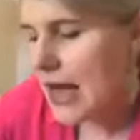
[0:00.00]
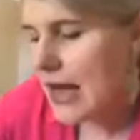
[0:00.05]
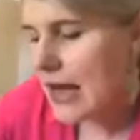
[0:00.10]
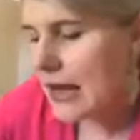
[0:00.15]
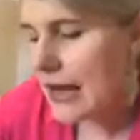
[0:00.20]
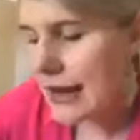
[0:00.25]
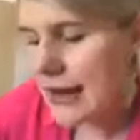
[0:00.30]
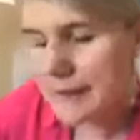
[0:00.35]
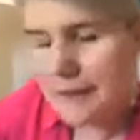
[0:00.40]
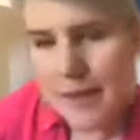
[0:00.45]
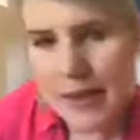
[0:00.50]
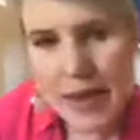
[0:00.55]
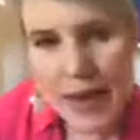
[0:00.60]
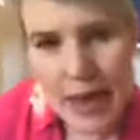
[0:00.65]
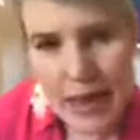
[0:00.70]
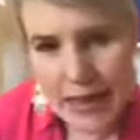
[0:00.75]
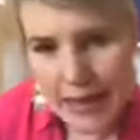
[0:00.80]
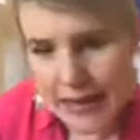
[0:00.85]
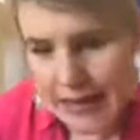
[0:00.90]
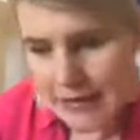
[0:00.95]
Number
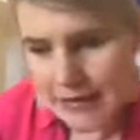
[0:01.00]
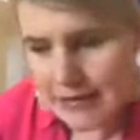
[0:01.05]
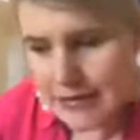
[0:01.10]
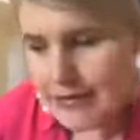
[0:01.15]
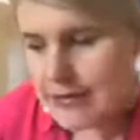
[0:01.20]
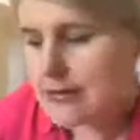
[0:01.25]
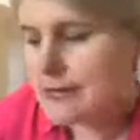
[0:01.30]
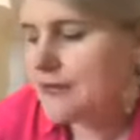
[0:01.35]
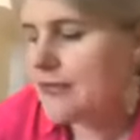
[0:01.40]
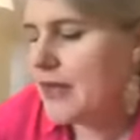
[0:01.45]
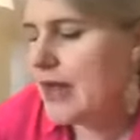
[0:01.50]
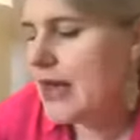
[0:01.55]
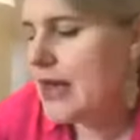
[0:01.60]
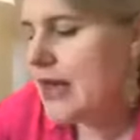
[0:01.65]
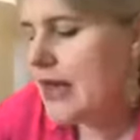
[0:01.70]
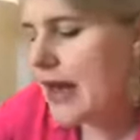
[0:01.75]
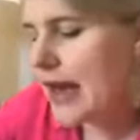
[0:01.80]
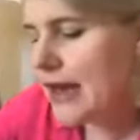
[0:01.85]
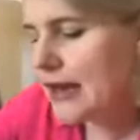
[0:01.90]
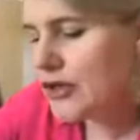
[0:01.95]
8,
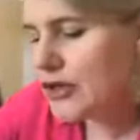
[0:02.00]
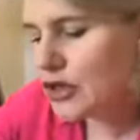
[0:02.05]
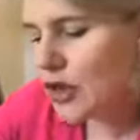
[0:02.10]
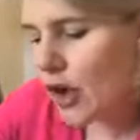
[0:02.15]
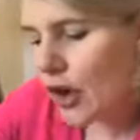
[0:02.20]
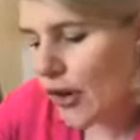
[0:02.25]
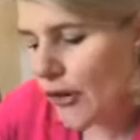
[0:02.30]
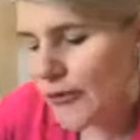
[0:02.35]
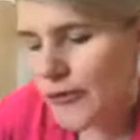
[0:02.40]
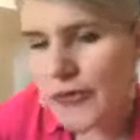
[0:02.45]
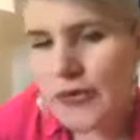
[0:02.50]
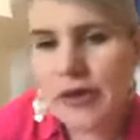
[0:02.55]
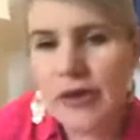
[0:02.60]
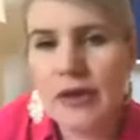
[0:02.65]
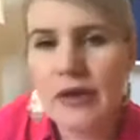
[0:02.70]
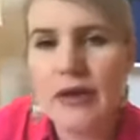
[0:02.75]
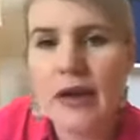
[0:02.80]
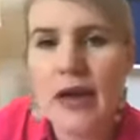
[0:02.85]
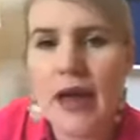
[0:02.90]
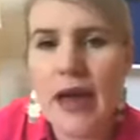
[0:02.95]
engage
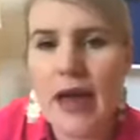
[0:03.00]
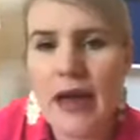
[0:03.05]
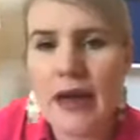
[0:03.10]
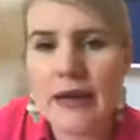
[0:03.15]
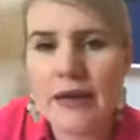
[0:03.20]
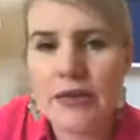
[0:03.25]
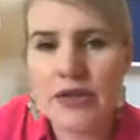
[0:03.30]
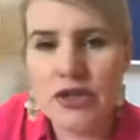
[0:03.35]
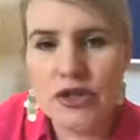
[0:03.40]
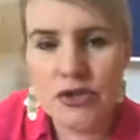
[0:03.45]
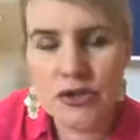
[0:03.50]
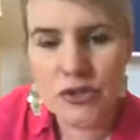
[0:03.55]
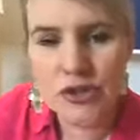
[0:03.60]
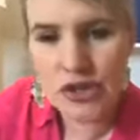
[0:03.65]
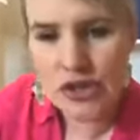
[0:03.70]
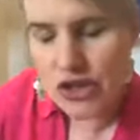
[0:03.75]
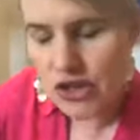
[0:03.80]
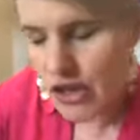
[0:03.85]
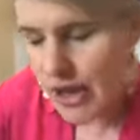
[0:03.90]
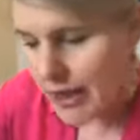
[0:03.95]
often and use
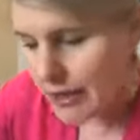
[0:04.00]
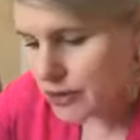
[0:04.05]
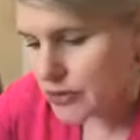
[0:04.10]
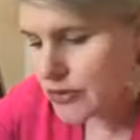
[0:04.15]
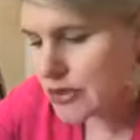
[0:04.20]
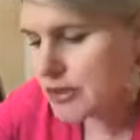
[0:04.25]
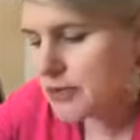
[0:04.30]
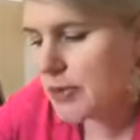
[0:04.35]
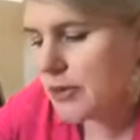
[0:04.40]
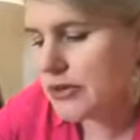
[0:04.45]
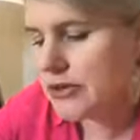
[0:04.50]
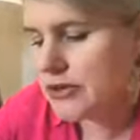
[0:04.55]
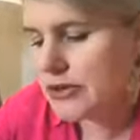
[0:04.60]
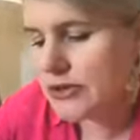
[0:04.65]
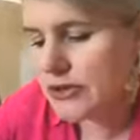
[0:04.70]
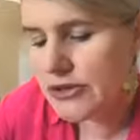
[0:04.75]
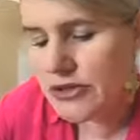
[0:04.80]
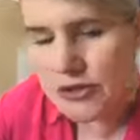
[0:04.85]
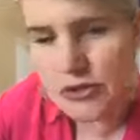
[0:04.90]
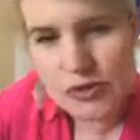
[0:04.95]
chat
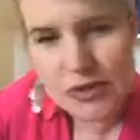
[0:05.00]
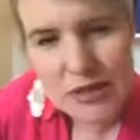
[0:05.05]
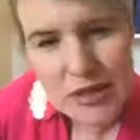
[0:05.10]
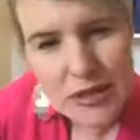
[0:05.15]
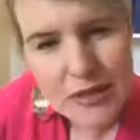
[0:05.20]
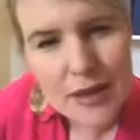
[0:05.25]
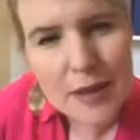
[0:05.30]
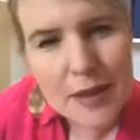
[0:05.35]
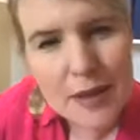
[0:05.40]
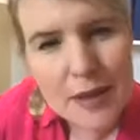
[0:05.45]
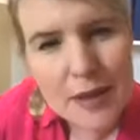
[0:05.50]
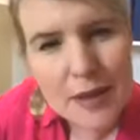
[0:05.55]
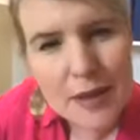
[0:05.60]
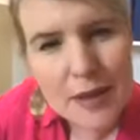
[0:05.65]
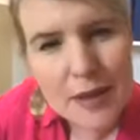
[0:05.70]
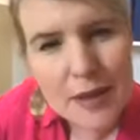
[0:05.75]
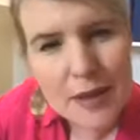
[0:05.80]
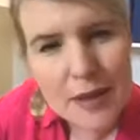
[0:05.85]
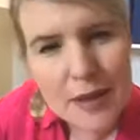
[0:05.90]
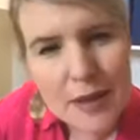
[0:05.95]
responses, use
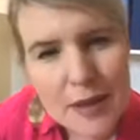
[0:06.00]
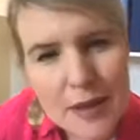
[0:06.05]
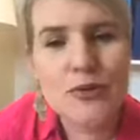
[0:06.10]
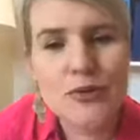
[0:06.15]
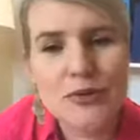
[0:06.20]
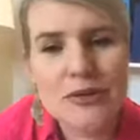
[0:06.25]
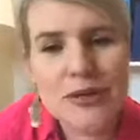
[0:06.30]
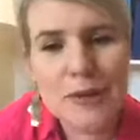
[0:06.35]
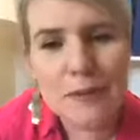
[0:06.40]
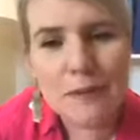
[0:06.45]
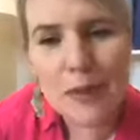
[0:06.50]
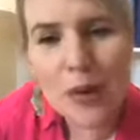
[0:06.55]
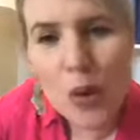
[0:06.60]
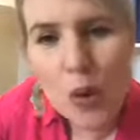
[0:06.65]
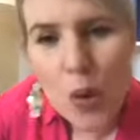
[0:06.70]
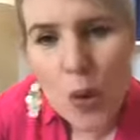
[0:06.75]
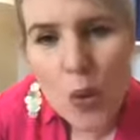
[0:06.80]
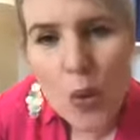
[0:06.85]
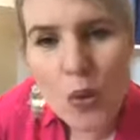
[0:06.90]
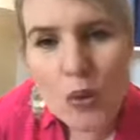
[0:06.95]

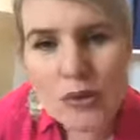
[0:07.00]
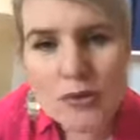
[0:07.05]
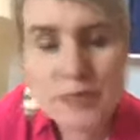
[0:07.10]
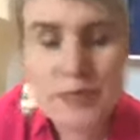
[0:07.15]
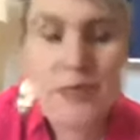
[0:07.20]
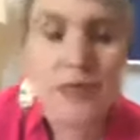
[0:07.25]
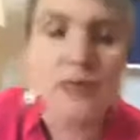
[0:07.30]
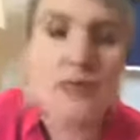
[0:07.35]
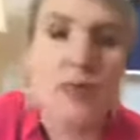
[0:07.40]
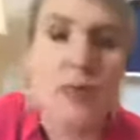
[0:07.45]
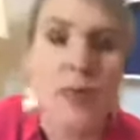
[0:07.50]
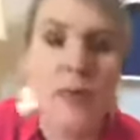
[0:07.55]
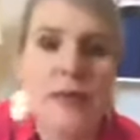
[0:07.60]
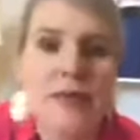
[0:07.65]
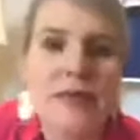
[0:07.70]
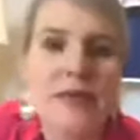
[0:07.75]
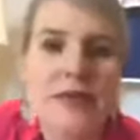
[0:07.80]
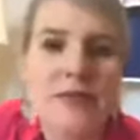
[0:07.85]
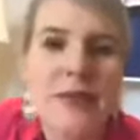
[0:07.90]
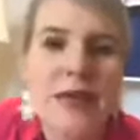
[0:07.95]
applause, because we want this
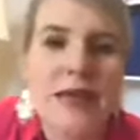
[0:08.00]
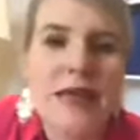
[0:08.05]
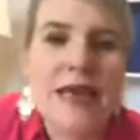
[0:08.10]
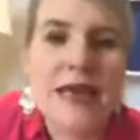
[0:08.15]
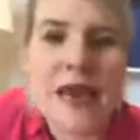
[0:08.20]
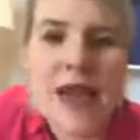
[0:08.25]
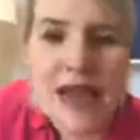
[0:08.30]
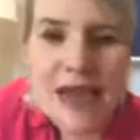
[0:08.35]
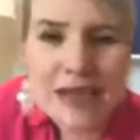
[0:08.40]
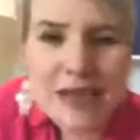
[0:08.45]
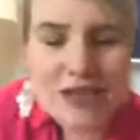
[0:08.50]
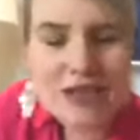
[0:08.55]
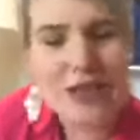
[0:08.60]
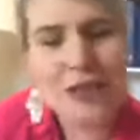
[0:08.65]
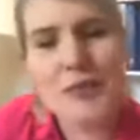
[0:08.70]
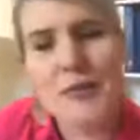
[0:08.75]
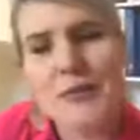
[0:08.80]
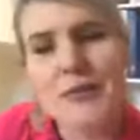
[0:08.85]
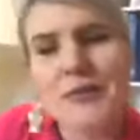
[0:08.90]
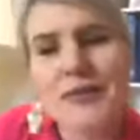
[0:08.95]
to be engaging.
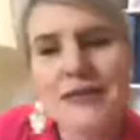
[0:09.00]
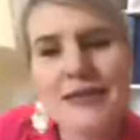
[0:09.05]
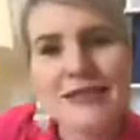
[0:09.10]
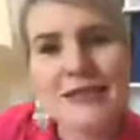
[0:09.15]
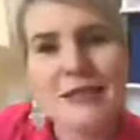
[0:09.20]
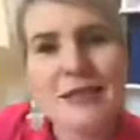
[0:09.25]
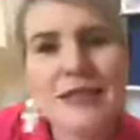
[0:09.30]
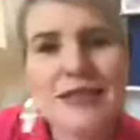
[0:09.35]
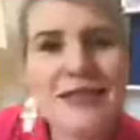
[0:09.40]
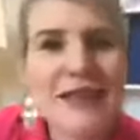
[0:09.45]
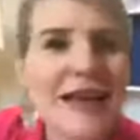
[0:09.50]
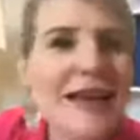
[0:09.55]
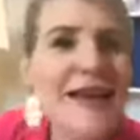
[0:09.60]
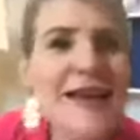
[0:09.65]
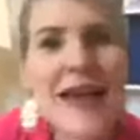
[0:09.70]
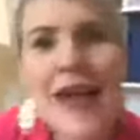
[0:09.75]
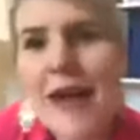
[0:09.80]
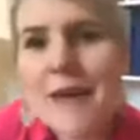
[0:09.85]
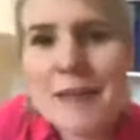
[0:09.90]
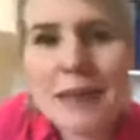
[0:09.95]
We want this to be
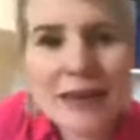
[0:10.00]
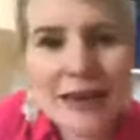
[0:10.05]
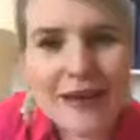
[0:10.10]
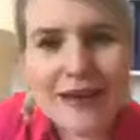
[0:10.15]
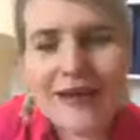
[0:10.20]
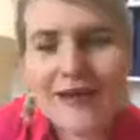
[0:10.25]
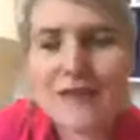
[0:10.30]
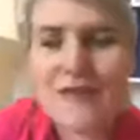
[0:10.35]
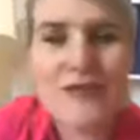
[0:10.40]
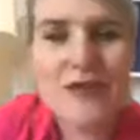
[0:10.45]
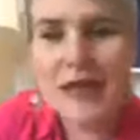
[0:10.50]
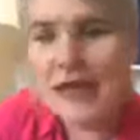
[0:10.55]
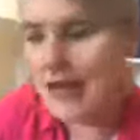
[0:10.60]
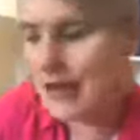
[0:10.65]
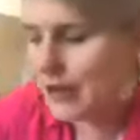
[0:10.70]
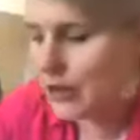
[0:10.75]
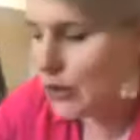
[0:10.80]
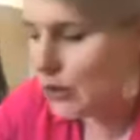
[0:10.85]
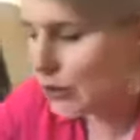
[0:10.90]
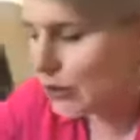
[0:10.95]
dynamic and really
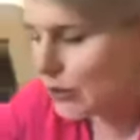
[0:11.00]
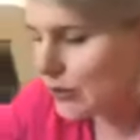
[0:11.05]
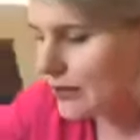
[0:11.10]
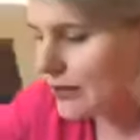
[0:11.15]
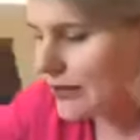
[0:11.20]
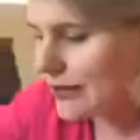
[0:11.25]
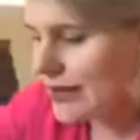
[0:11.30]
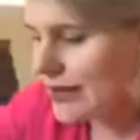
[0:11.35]
cool.